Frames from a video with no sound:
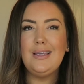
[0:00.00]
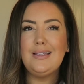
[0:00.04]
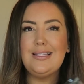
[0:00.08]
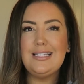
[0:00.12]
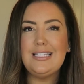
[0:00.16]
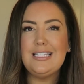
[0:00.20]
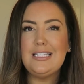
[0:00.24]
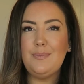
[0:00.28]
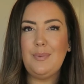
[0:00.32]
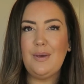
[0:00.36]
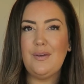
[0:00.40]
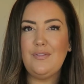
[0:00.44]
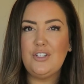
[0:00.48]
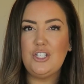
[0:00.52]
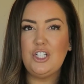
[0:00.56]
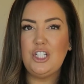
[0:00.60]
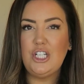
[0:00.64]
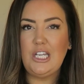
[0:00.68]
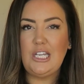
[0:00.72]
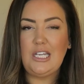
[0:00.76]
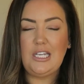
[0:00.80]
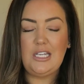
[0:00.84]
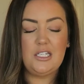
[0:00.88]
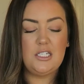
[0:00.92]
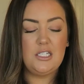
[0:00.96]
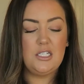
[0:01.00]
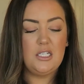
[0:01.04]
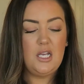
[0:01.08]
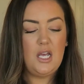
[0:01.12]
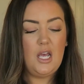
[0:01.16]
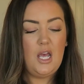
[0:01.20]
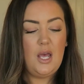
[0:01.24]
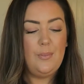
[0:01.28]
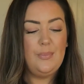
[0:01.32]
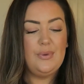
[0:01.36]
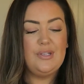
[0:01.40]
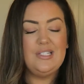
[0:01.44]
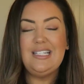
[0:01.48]
like this is a bit of a cheat
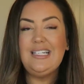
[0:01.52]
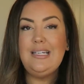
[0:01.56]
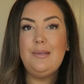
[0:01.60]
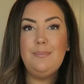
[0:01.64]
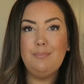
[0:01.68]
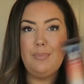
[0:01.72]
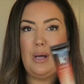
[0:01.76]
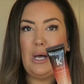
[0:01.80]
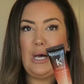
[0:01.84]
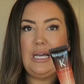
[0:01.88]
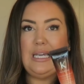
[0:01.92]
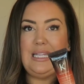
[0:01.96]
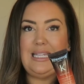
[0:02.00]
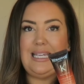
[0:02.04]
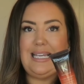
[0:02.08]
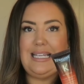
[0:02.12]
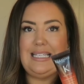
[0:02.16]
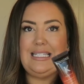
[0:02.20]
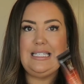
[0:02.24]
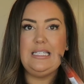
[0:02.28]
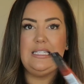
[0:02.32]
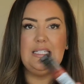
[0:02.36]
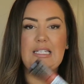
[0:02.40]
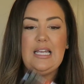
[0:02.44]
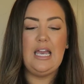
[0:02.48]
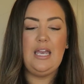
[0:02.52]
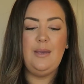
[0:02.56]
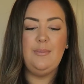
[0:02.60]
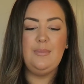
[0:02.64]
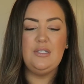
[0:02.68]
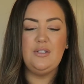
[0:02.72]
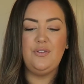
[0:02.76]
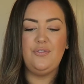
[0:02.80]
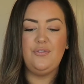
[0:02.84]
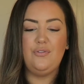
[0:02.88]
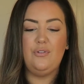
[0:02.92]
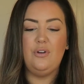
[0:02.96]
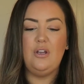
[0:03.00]
because I didn't buy this. This came
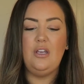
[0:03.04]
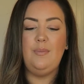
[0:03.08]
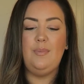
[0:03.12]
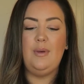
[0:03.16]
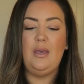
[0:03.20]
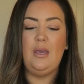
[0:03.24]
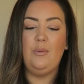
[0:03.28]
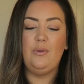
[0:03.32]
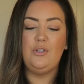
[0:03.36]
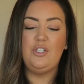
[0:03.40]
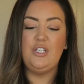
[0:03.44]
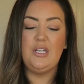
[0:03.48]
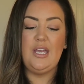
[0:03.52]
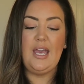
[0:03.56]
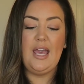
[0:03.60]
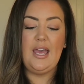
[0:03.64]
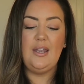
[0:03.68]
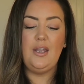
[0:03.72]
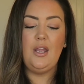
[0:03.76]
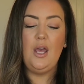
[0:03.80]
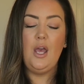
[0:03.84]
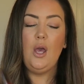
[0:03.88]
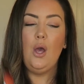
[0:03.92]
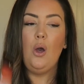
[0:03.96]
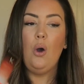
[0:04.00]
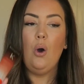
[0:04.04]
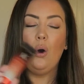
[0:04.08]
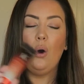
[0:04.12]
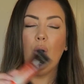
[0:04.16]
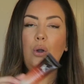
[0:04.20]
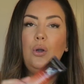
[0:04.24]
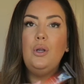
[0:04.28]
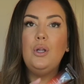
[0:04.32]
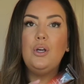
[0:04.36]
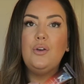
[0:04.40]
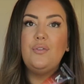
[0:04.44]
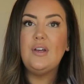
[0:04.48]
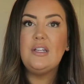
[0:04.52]
as a freebie, which again,
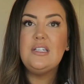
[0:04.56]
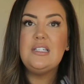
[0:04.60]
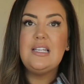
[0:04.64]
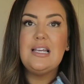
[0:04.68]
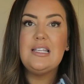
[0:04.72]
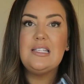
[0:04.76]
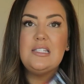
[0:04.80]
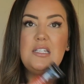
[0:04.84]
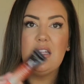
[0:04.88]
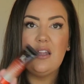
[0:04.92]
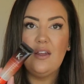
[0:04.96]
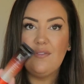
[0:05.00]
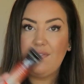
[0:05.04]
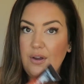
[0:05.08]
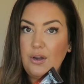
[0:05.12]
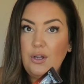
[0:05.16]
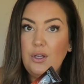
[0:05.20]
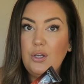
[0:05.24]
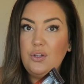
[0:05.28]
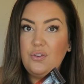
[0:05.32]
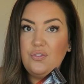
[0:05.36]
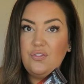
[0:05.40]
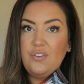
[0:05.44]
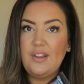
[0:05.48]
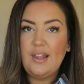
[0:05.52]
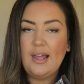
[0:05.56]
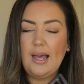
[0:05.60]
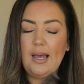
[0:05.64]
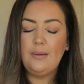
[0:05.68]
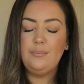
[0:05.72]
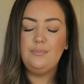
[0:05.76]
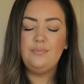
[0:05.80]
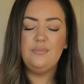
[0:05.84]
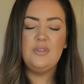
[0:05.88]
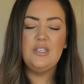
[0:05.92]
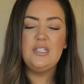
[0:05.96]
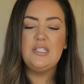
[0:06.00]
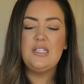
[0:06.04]
on Lookfantastic, they're very good for
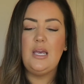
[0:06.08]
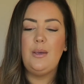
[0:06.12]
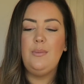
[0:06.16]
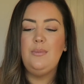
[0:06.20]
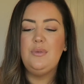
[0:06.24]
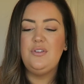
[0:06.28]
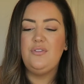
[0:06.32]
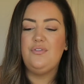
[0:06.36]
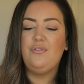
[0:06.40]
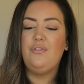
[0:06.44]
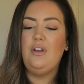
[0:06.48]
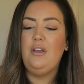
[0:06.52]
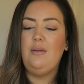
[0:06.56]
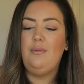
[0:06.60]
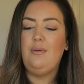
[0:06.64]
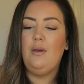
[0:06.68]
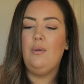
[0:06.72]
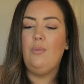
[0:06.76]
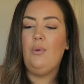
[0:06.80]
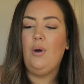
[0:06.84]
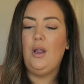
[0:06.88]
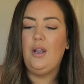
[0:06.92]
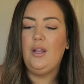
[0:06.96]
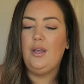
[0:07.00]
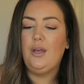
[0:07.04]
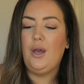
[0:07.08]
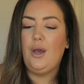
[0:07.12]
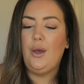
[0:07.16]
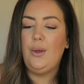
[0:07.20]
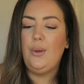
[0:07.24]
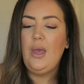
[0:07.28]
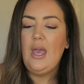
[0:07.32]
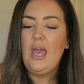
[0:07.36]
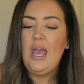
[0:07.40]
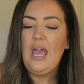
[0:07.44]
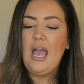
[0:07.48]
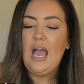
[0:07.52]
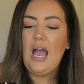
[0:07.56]
that. This came as a freebie a while
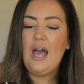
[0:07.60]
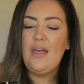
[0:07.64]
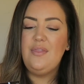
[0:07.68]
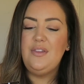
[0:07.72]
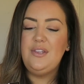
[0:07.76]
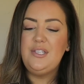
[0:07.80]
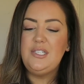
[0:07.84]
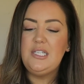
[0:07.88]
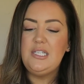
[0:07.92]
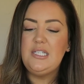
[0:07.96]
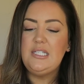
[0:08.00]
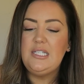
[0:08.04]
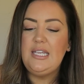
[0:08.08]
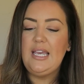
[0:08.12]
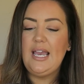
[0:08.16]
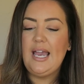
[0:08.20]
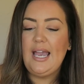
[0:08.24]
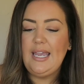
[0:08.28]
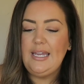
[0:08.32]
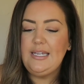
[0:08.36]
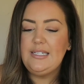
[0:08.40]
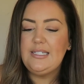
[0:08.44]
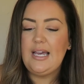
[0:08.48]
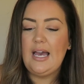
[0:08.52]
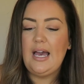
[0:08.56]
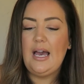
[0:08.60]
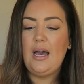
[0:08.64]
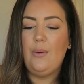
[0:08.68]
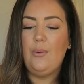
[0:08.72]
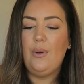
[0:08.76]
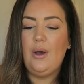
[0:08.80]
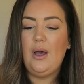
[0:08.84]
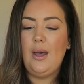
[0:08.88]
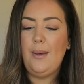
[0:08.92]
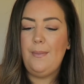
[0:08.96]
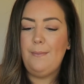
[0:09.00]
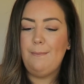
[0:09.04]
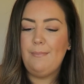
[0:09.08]
ago. And this is the
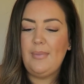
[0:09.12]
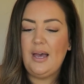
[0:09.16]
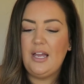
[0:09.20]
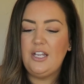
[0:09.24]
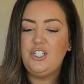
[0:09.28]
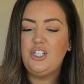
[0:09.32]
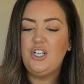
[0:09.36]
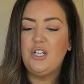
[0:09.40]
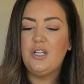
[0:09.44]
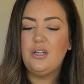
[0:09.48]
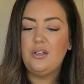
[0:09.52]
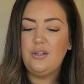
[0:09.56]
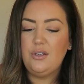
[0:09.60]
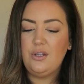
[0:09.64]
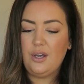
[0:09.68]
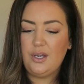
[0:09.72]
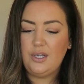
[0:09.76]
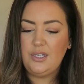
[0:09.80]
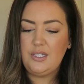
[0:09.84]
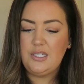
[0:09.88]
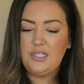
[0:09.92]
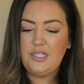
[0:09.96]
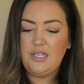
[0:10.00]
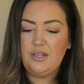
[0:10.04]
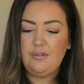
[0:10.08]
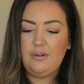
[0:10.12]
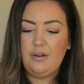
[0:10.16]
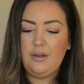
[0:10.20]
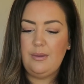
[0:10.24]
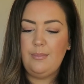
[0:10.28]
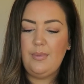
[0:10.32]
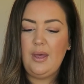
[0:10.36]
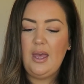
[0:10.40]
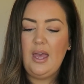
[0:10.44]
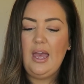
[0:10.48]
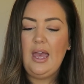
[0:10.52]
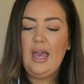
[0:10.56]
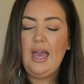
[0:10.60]
8-Hour Magic Night
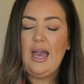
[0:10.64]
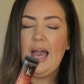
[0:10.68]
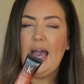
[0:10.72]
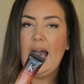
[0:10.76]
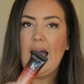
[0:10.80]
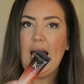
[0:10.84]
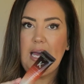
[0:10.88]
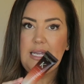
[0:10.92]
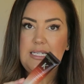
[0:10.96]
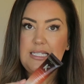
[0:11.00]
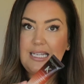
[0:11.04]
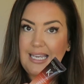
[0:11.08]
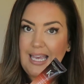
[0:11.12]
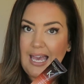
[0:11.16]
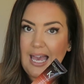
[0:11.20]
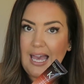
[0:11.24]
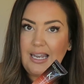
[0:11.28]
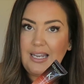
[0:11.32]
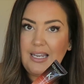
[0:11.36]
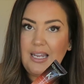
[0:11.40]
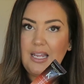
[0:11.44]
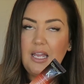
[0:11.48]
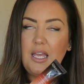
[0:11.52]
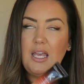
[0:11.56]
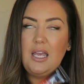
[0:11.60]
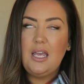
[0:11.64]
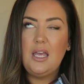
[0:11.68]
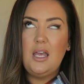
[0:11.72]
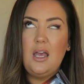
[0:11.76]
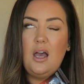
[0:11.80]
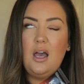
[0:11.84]
Serum. And again,